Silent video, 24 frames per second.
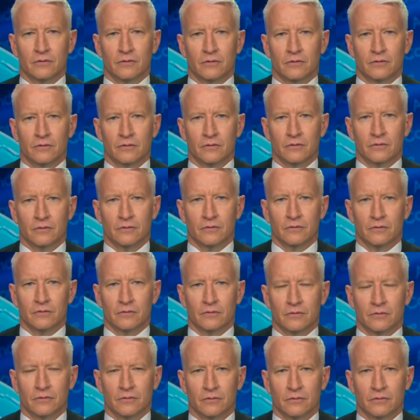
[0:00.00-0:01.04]

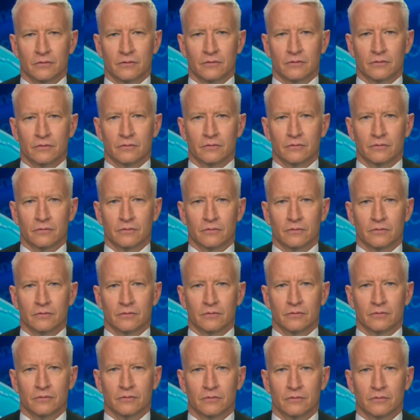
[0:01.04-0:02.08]

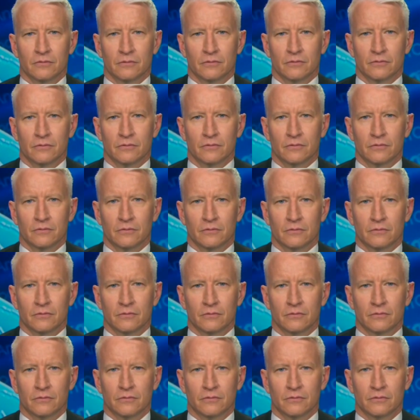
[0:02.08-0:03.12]

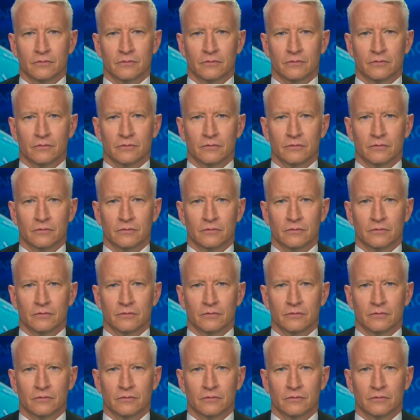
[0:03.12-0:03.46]
(silent)